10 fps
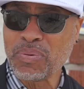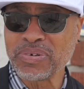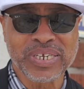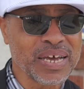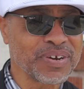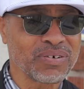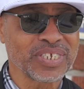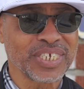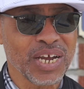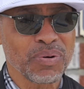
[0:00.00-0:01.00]
We was living on
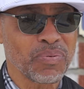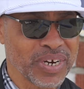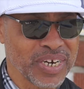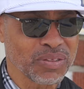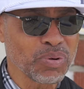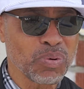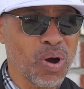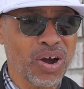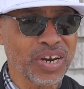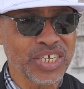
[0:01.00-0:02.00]
the tier with one another. We were
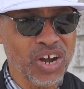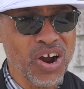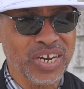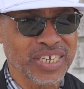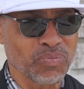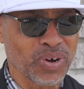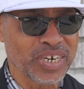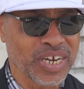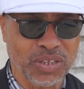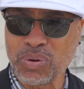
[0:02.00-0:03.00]
walking the yard to one another.